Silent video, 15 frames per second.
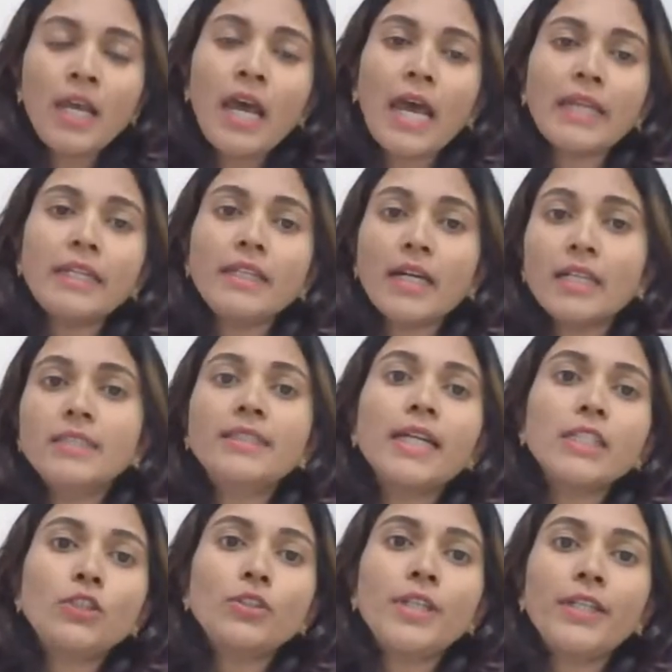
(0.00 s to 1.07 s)
And in
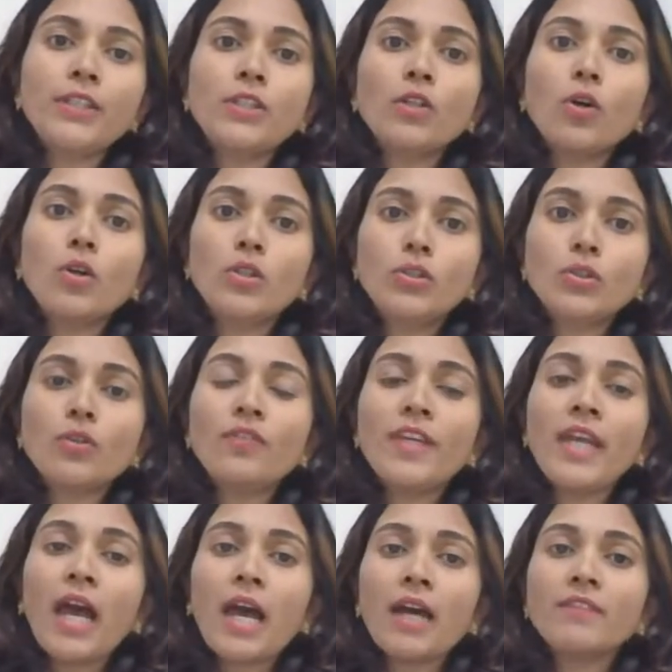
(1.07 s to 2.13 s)
unsaturated, also we
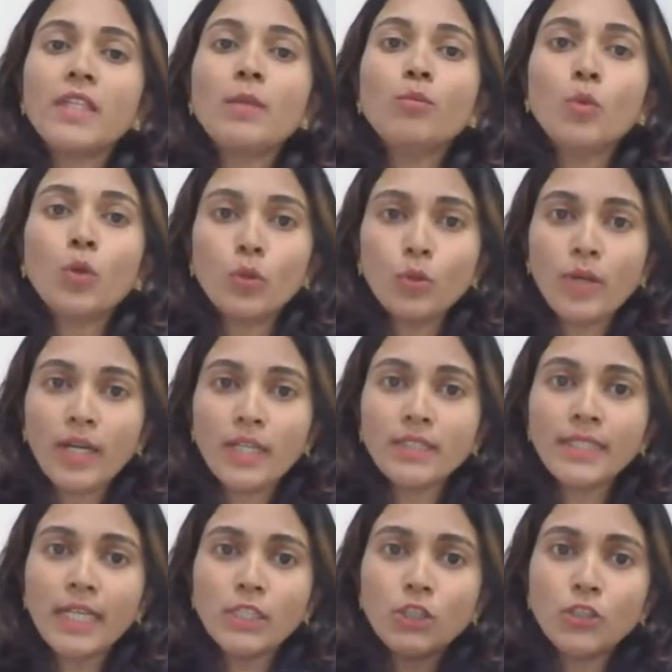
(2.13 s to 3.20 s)
have the
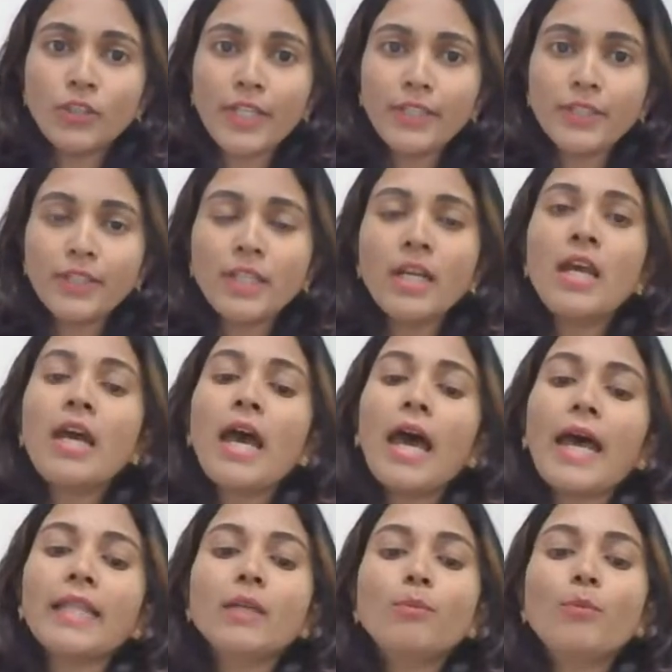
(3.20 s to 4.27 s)
monounsaturated
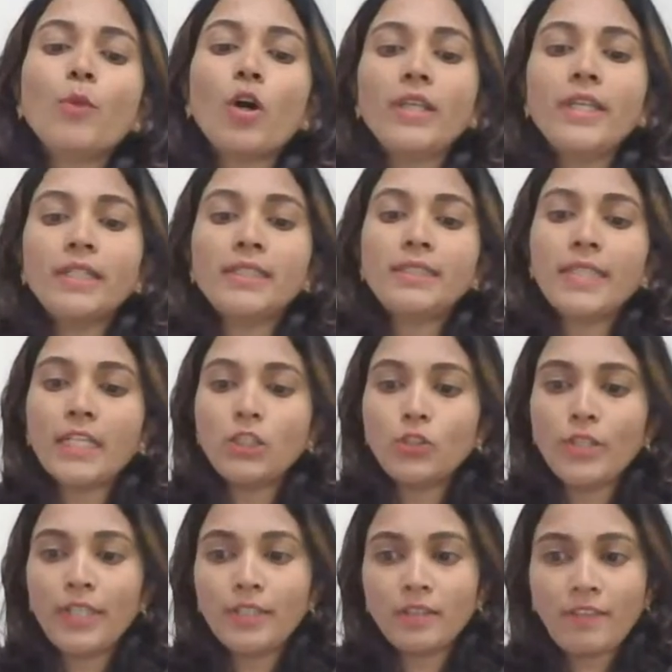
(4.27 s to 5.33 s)
and the
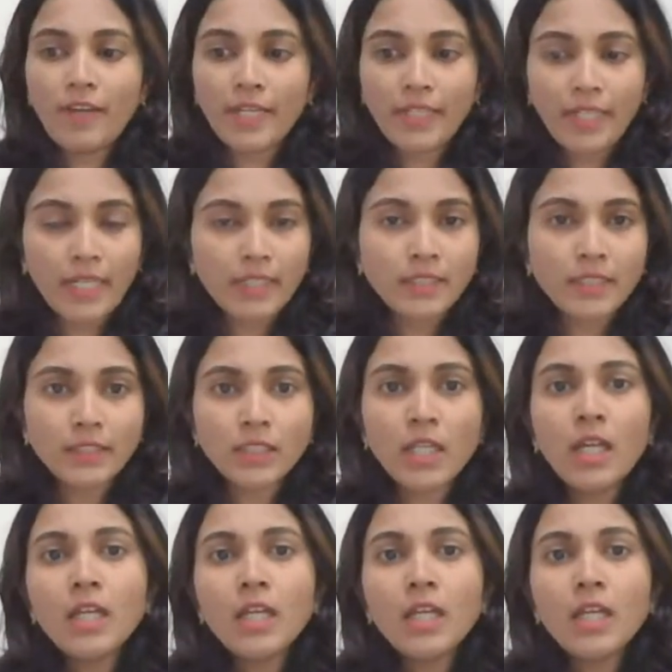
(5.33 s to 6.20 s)
polyunsaturated fatty acids.